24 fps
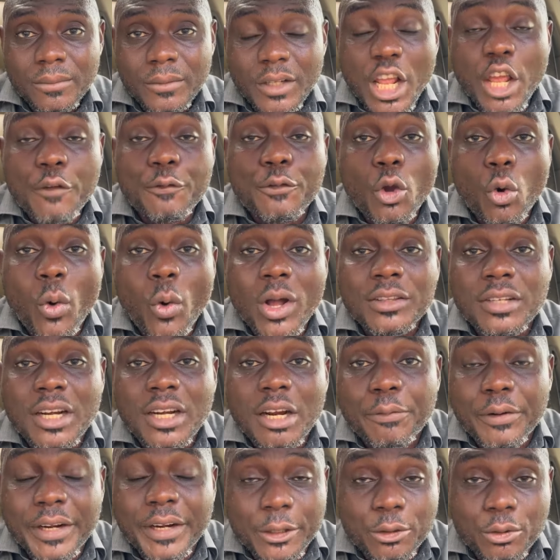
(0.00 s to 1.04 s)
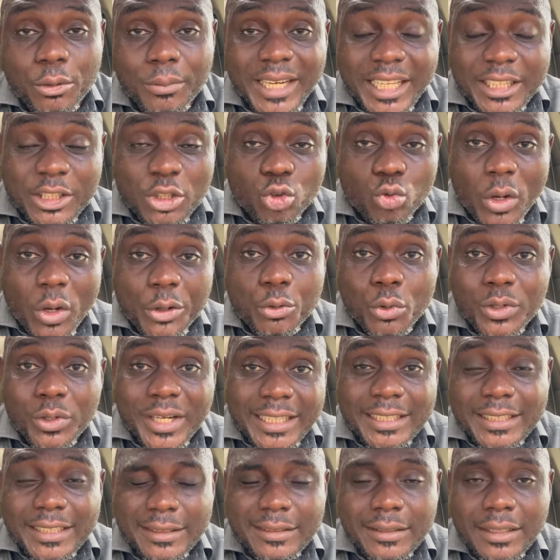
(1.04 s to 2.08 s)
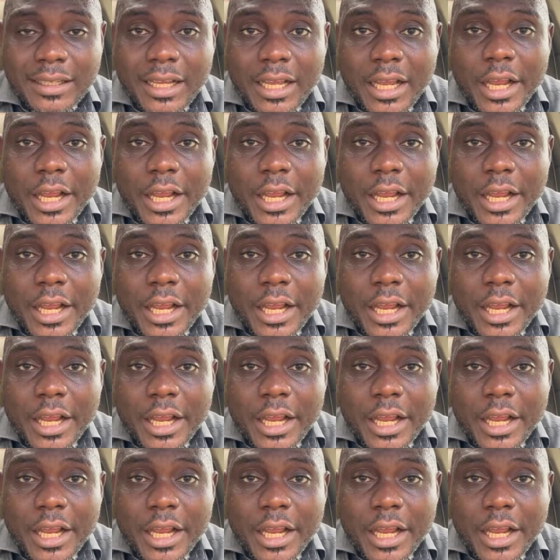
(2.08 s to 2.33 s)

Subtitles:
If you want referendum, that is where you get it.